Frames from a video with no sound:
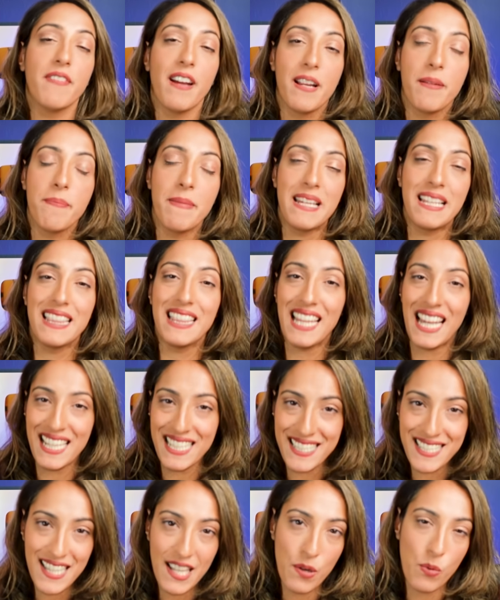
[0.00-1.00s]
red meat
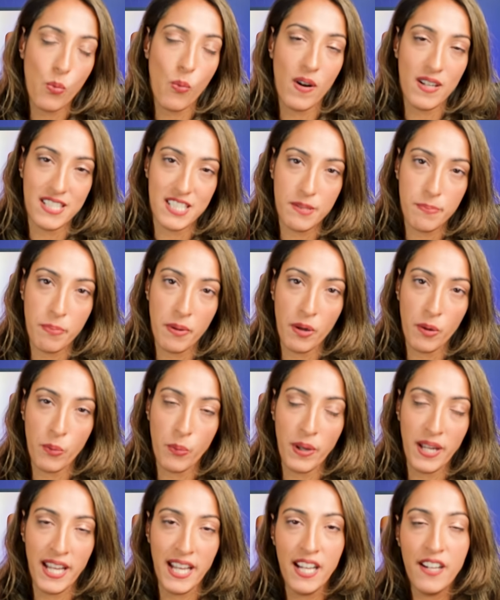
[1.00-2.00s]
less than once per
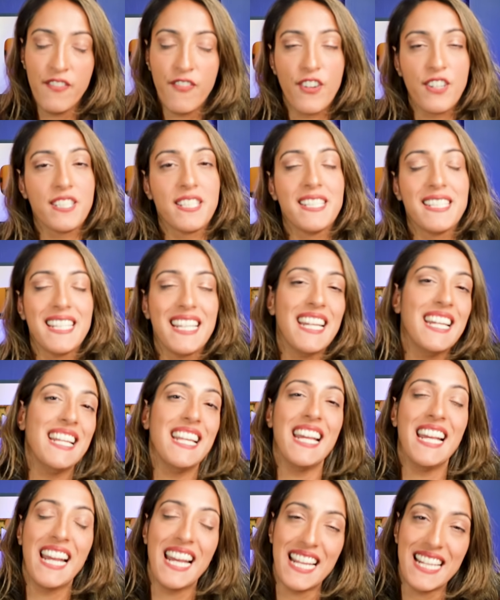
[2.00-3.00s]
week versus
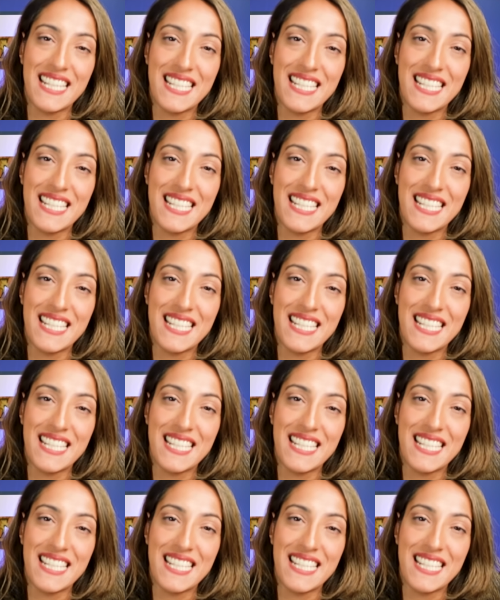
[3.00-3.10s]
eating